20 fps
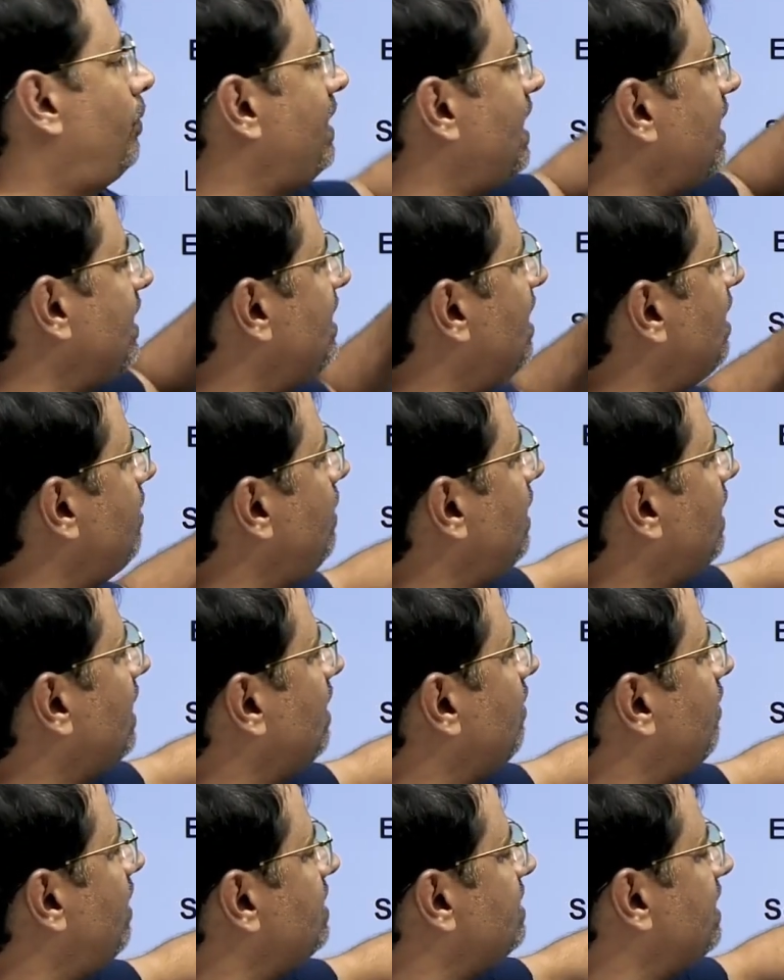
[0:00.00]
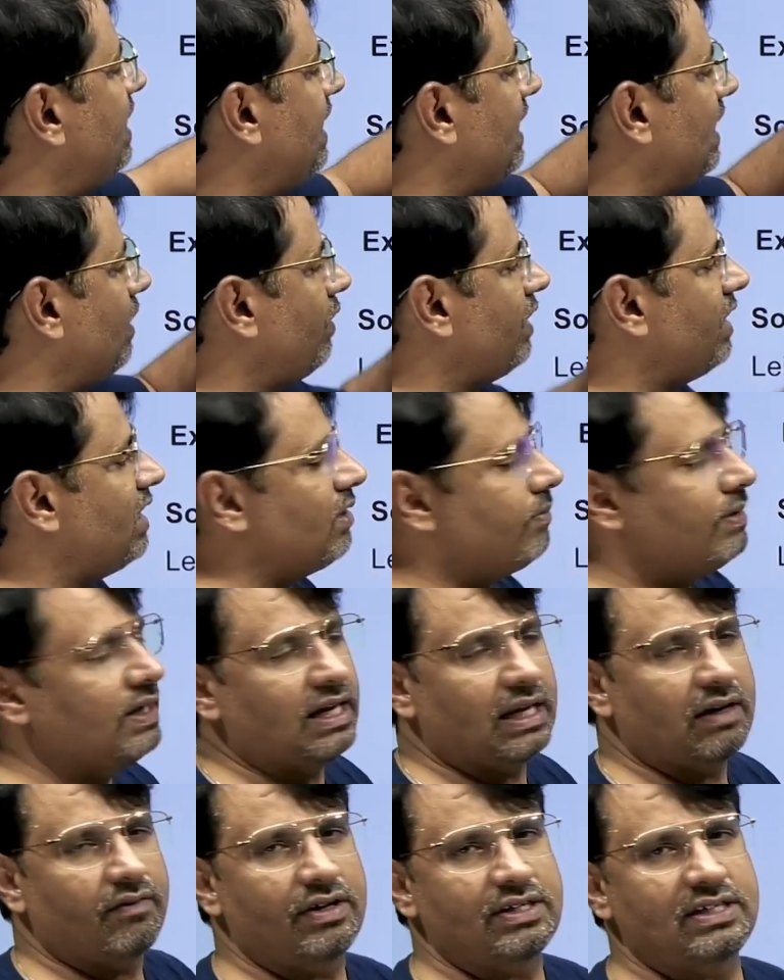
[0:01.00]
So, this one is convergent
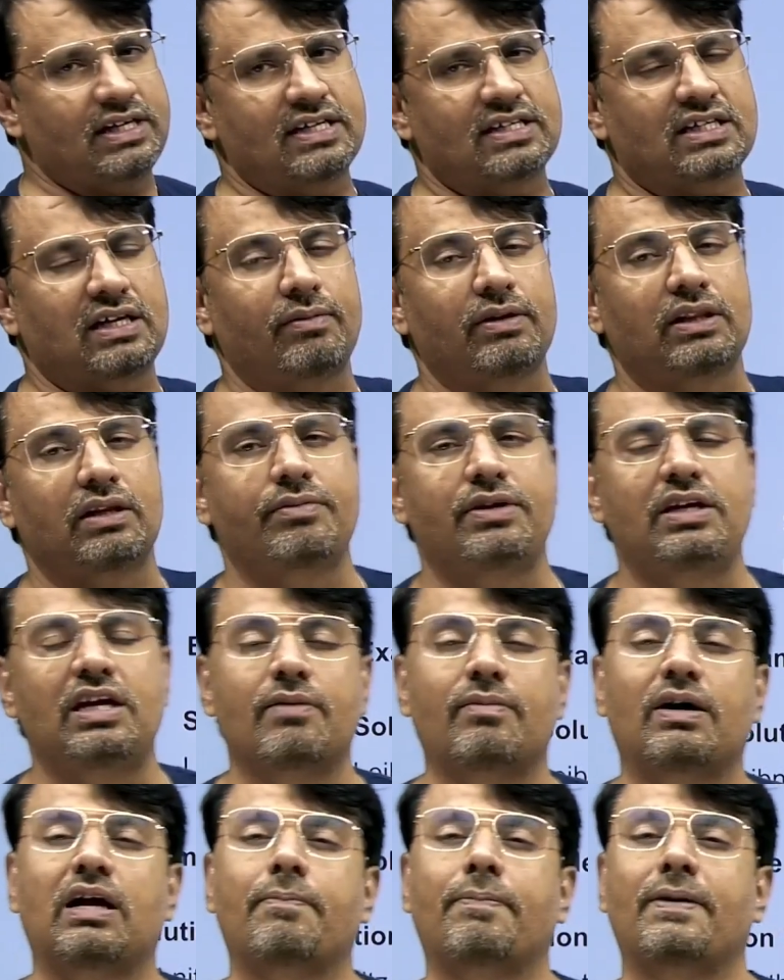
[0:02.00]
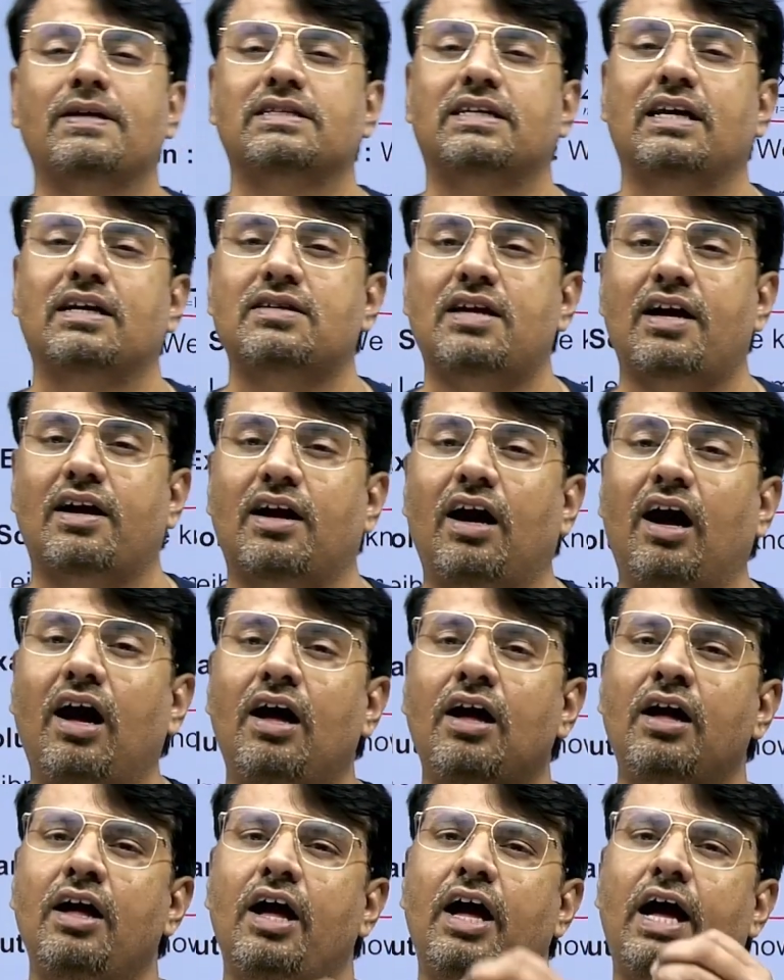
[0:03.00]
and this one is also convergent. This means
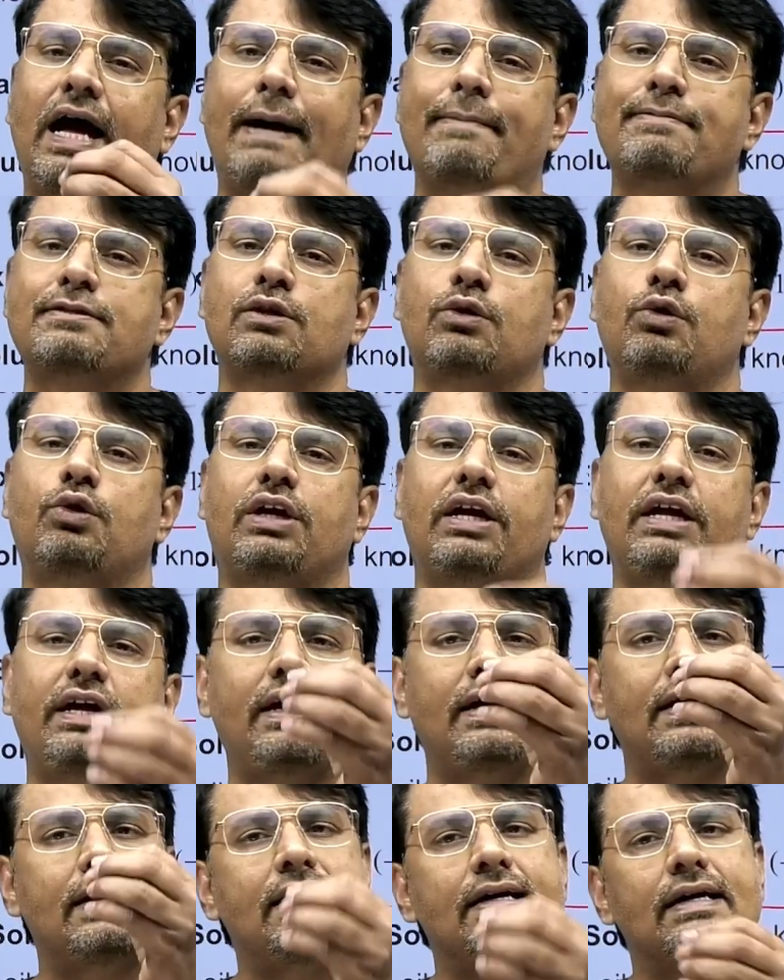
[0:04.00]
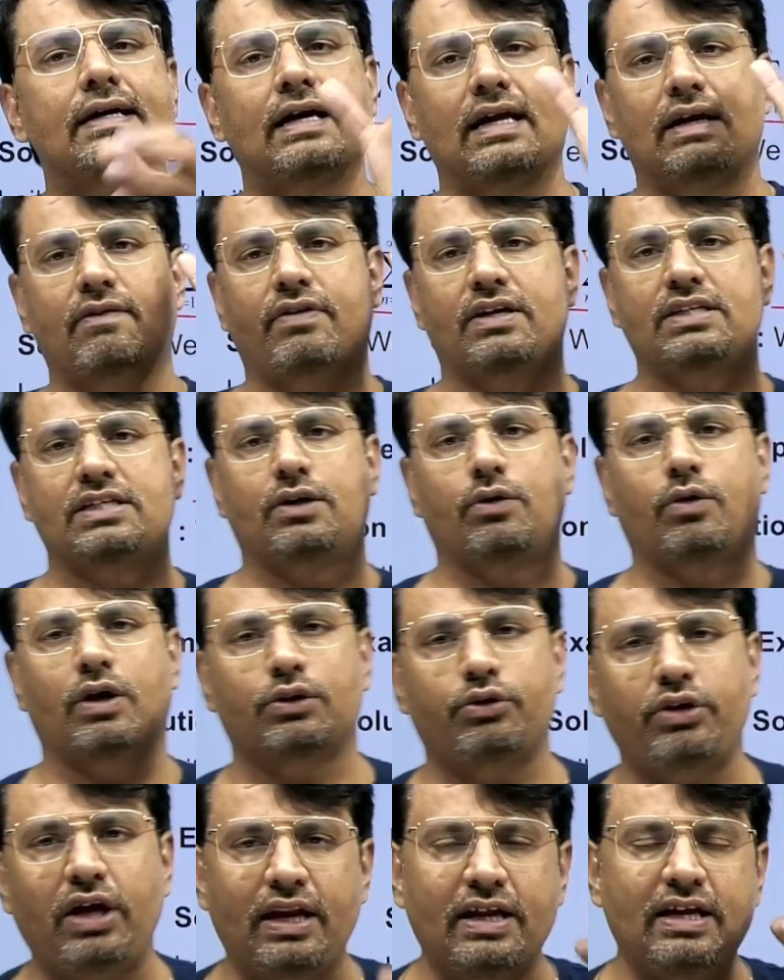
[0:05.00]
that this will be absolutely convergent. So,
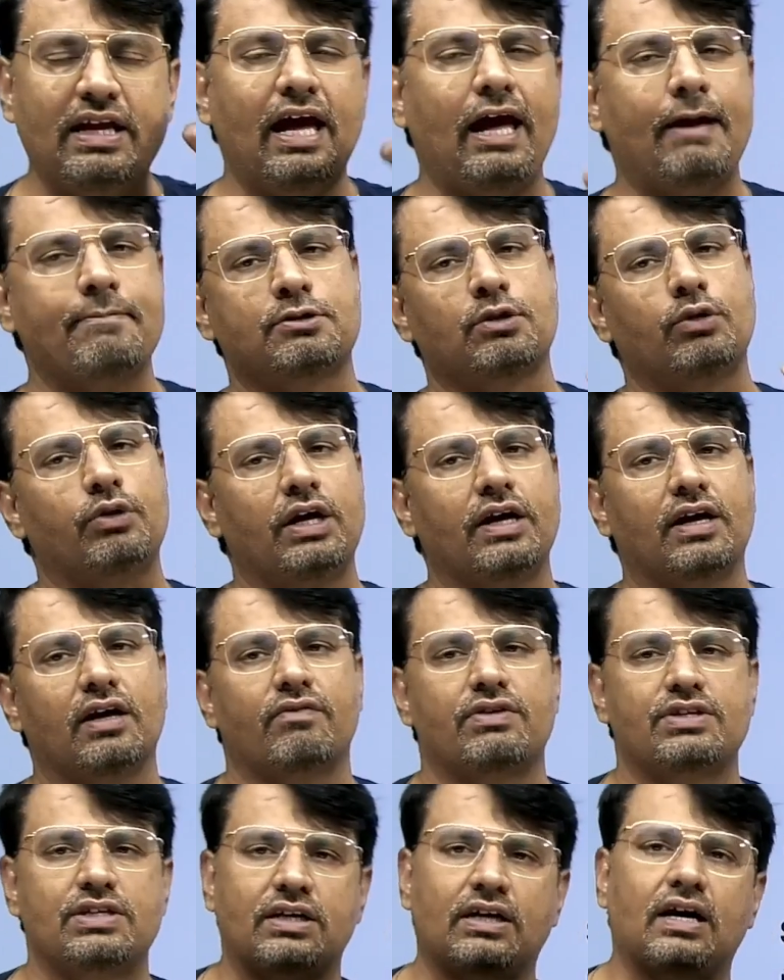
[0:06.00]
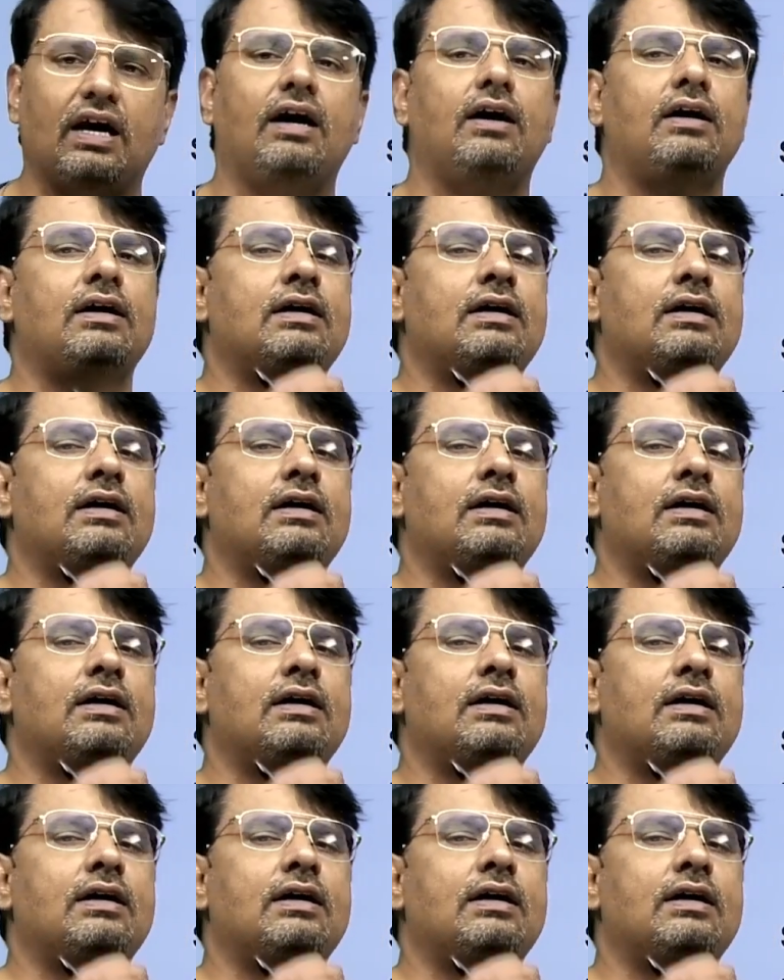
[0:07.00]
this is the concept of absolutely